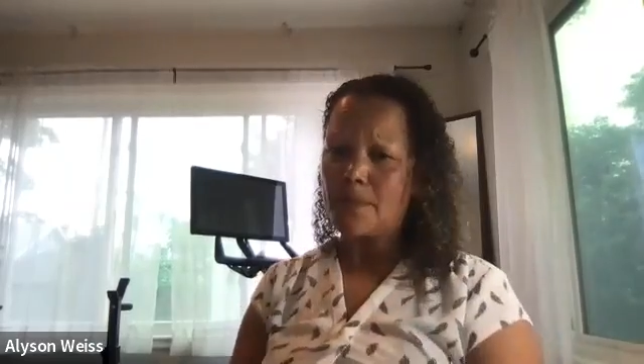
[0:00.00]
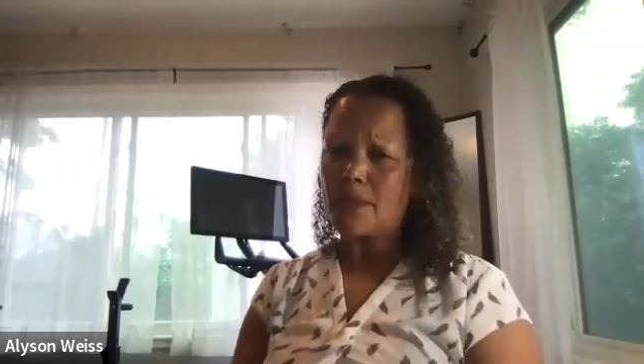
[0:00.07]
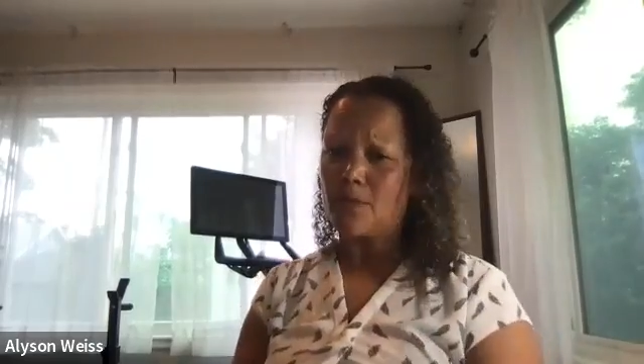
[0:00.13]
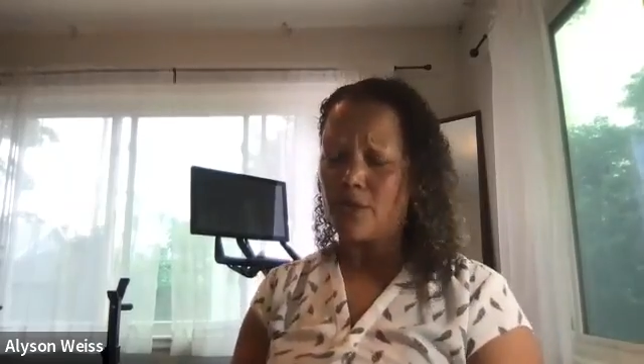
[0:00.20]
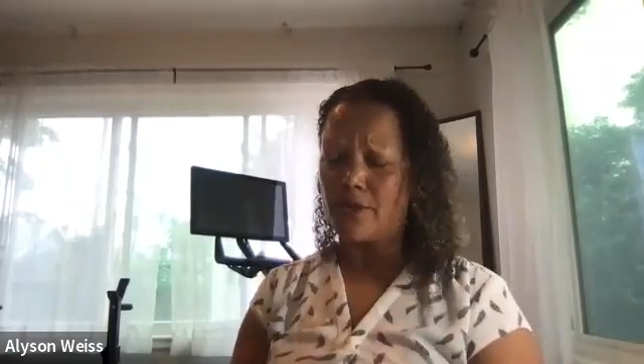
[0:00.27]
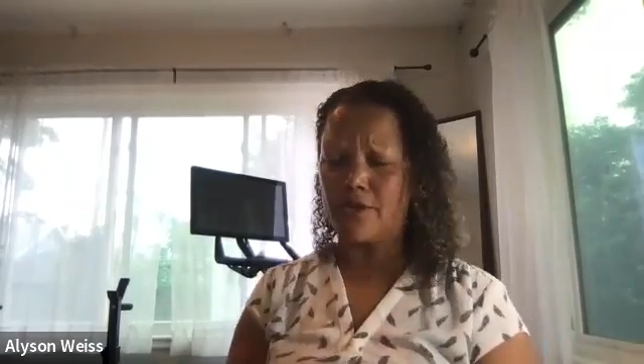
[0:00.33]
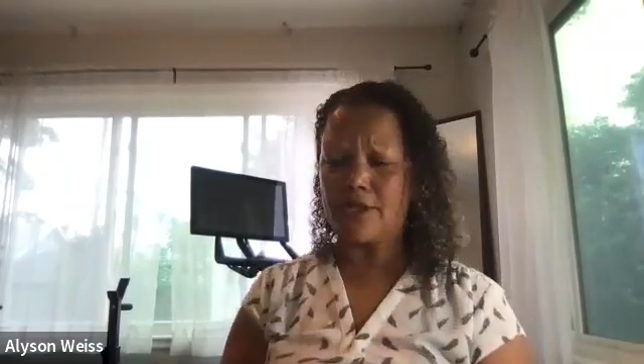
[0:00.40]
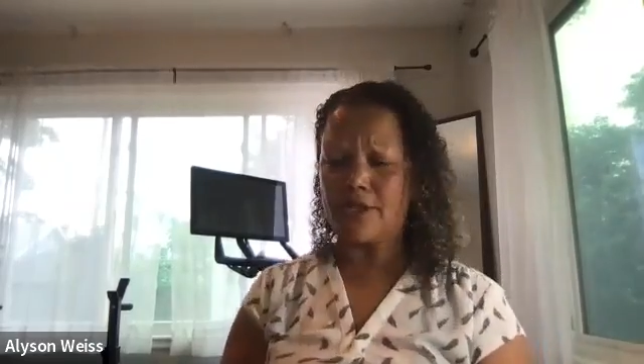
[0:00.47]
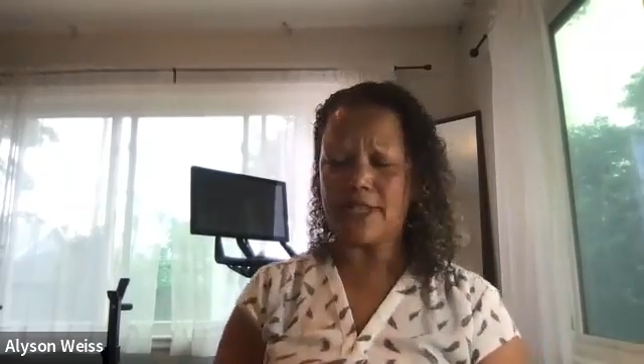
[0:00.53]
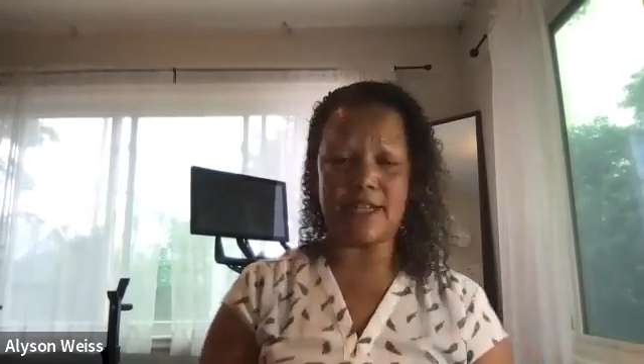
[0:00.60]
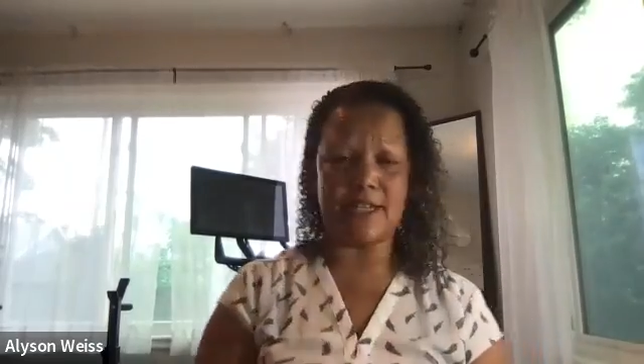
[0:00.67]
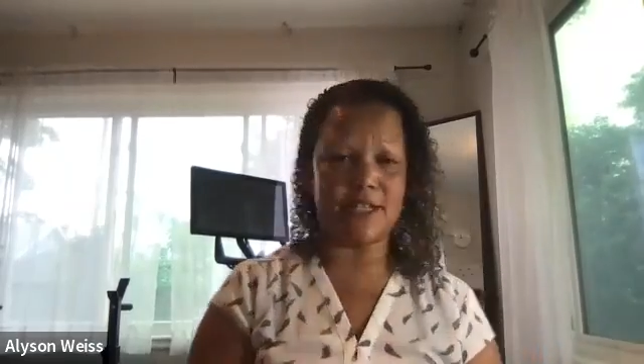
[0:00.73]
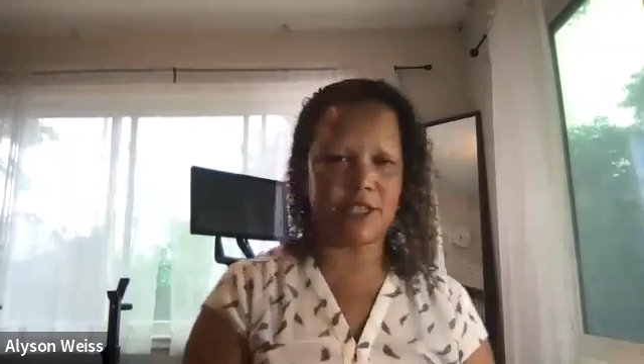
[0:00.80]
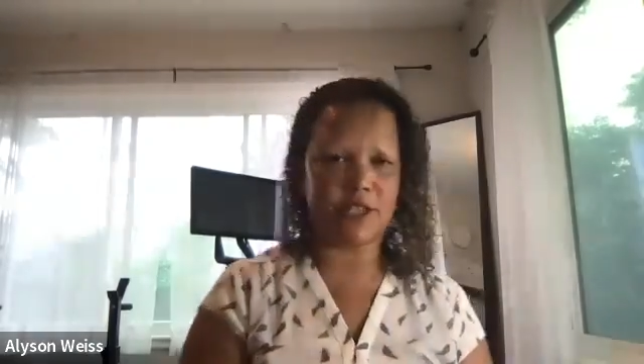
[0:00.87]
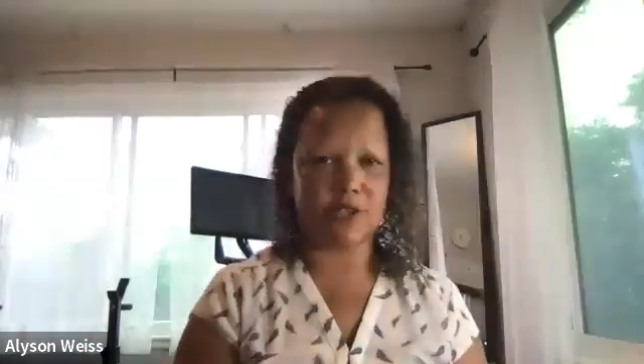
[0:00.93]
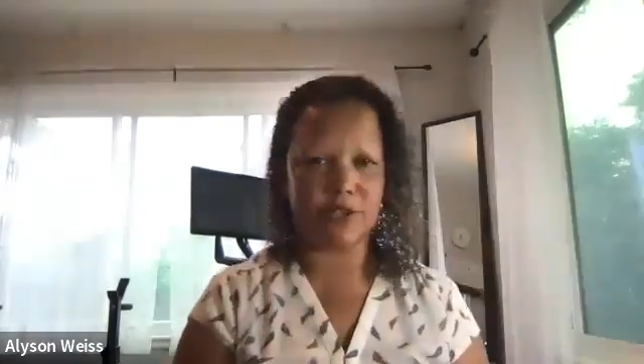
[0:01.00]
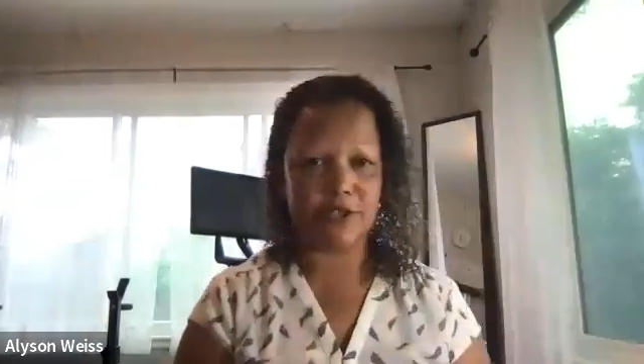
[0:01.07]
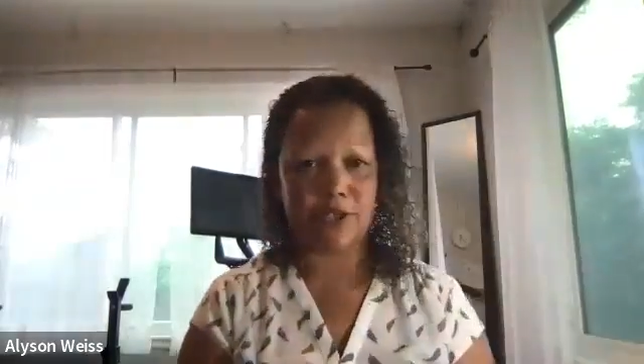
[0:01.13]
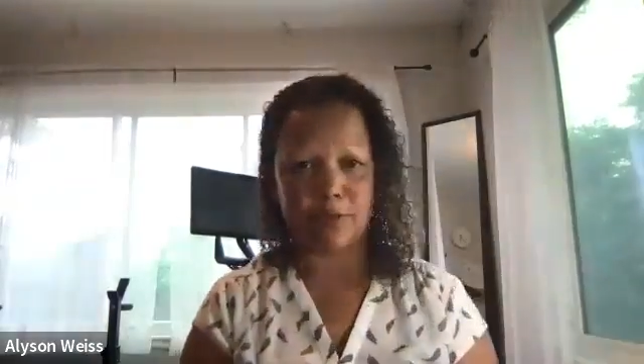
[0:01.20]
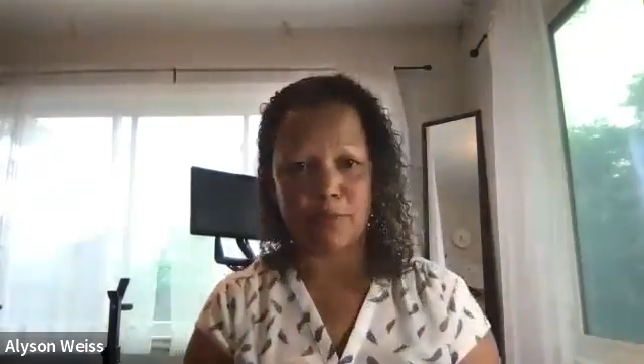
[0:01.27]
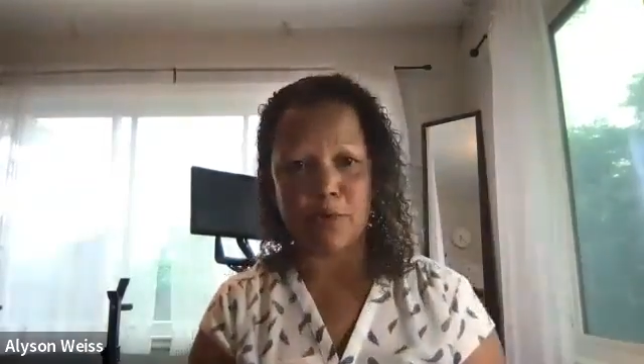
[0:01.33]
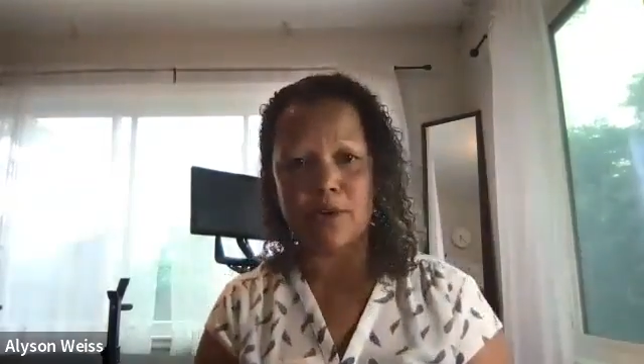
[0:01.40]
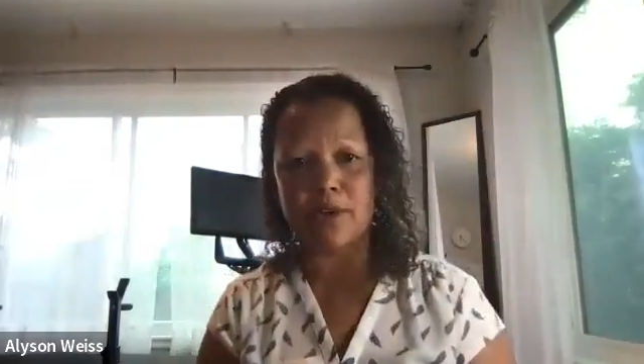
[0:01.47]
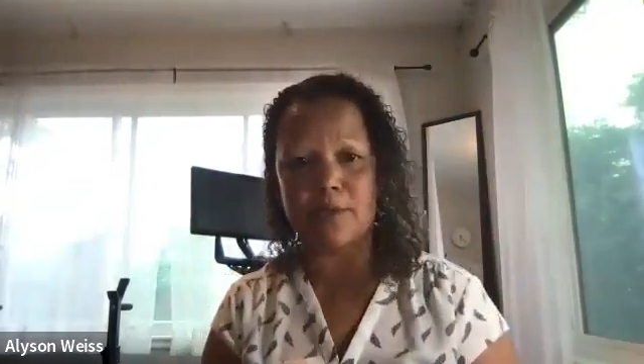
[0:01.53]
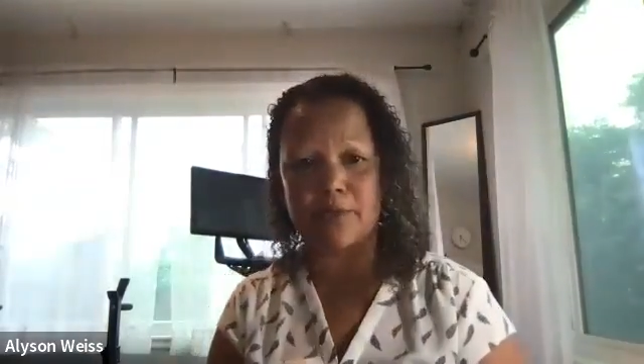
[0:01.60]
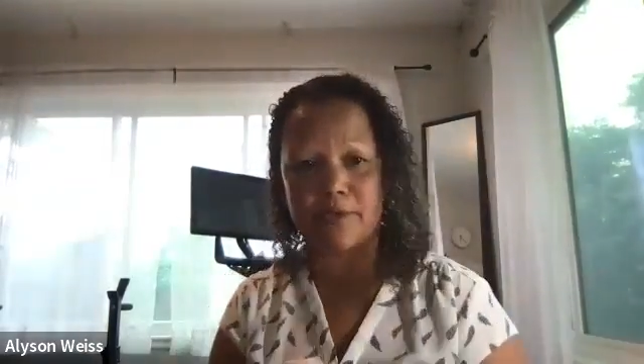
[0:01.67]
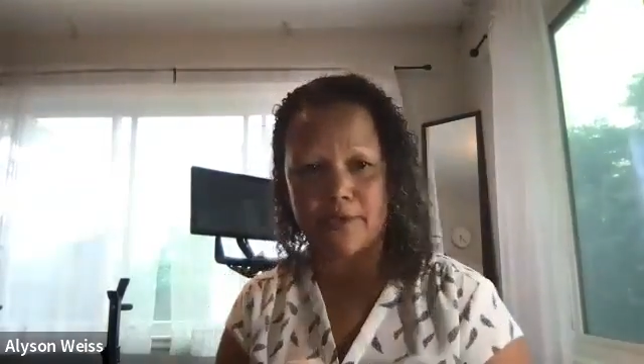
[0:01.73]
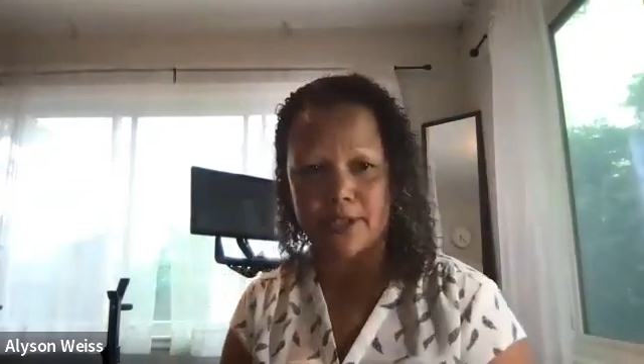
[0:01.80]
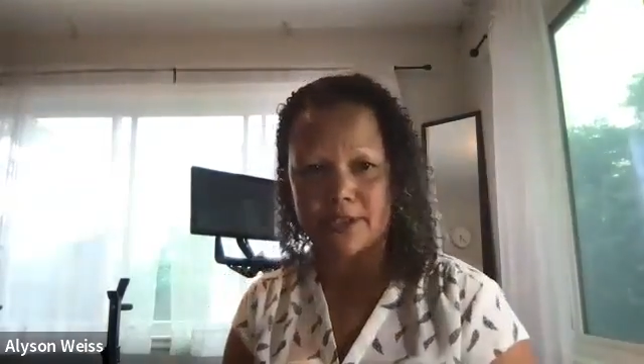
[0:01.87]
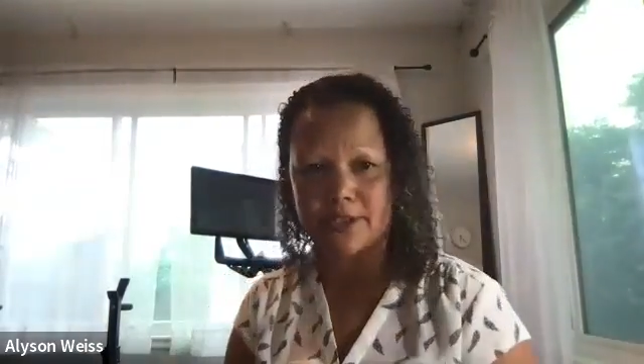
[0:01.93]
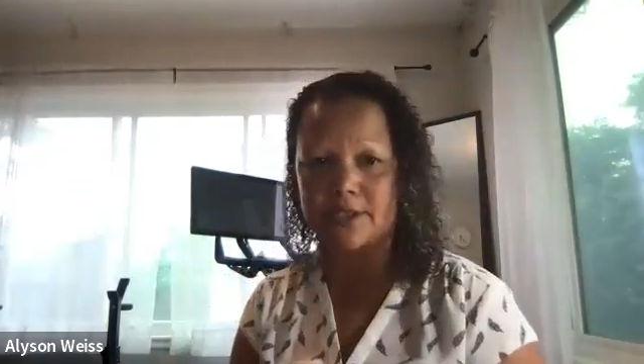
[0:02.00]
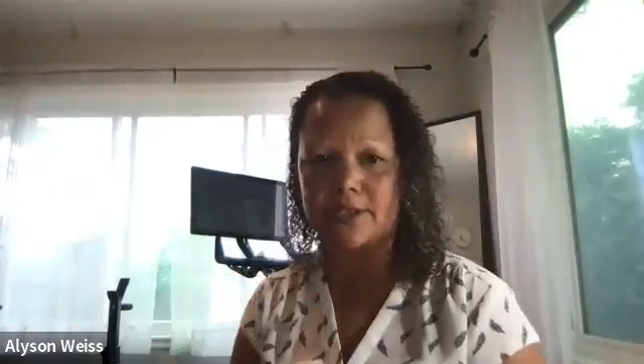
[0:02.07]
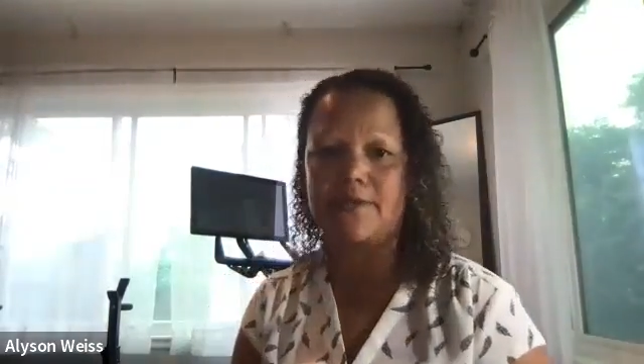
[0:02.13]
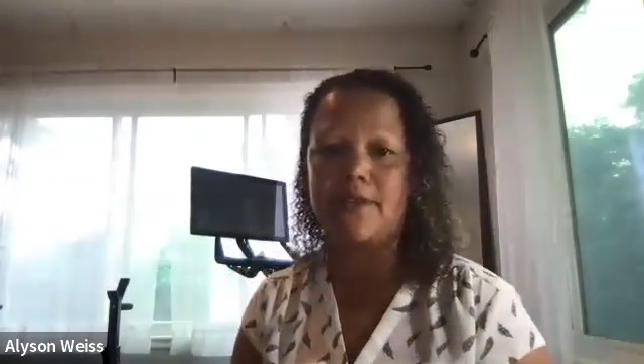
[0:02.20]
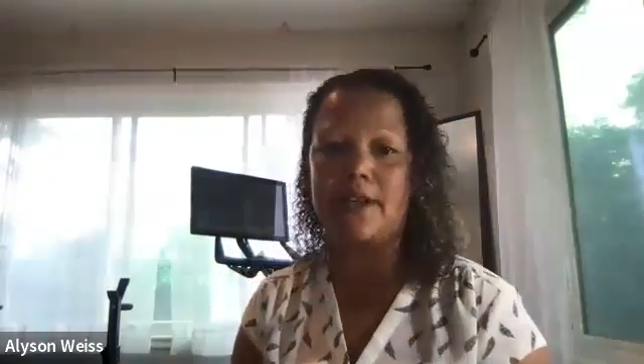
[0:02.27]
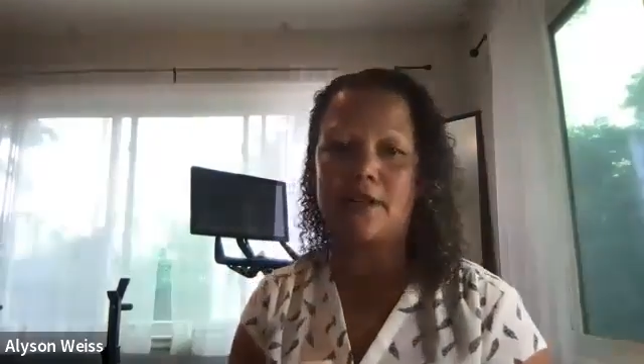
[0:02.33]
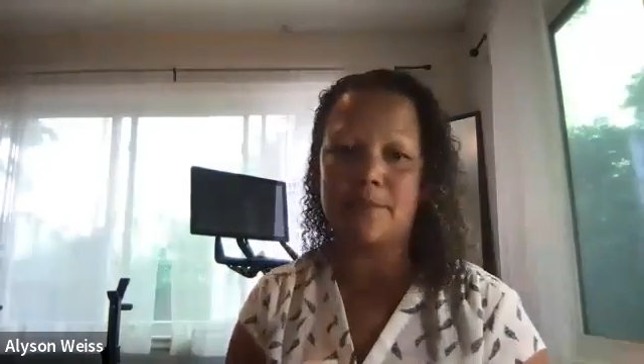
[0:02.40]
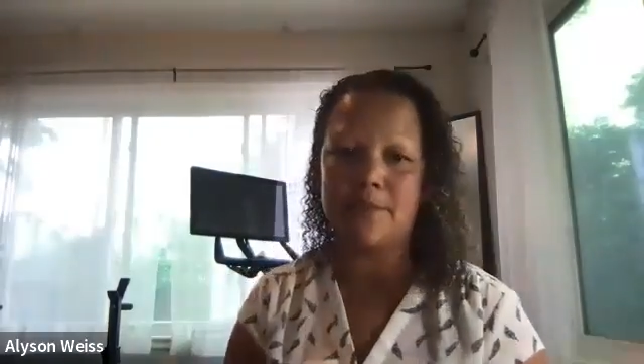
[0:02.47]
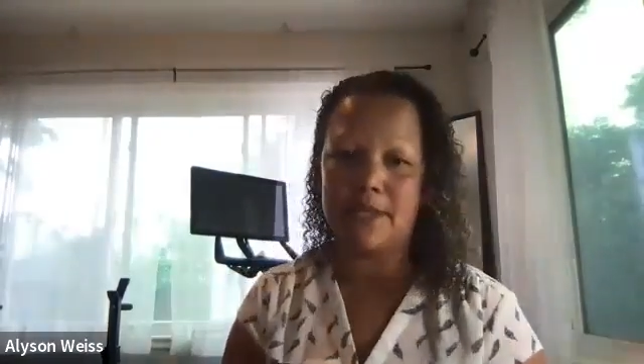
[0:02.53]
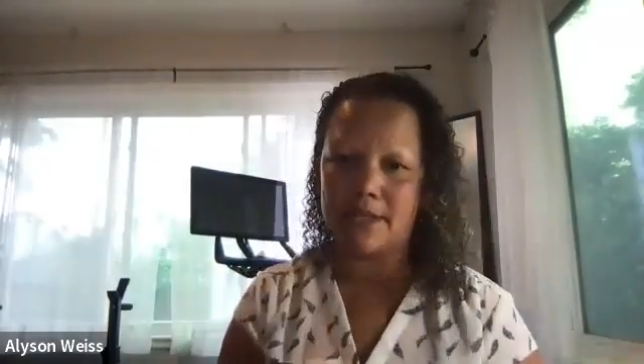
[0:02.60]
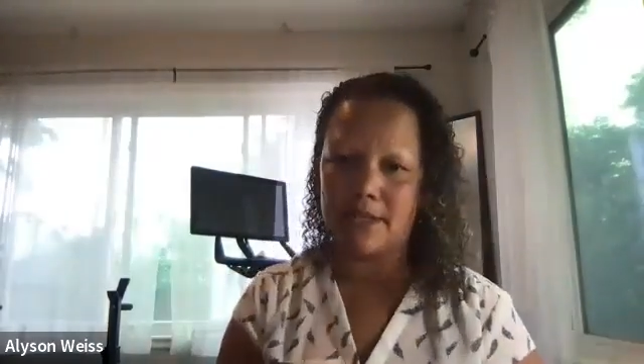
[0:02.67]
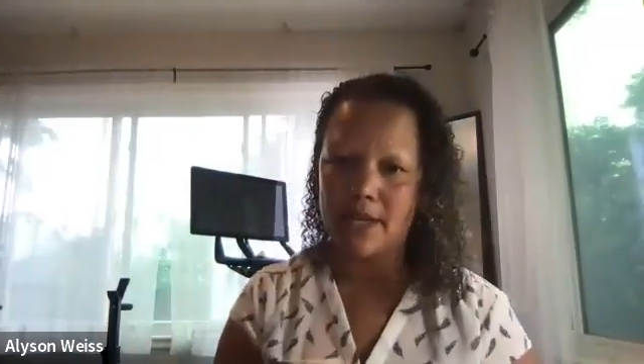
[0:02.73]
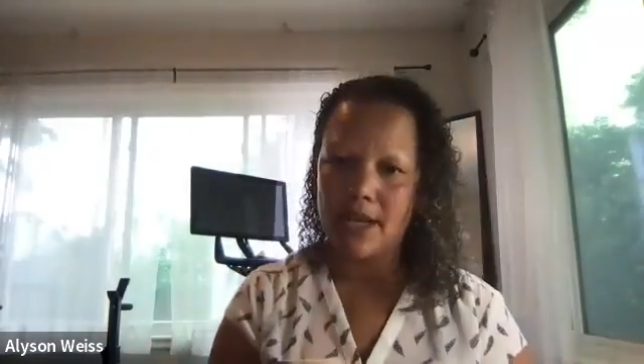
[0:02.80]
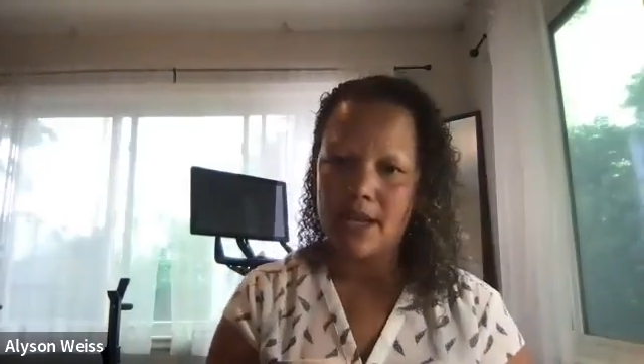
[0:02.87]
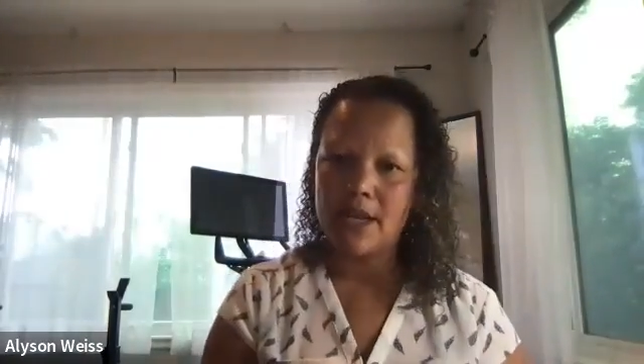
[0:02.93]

where there's that additional support, professional development,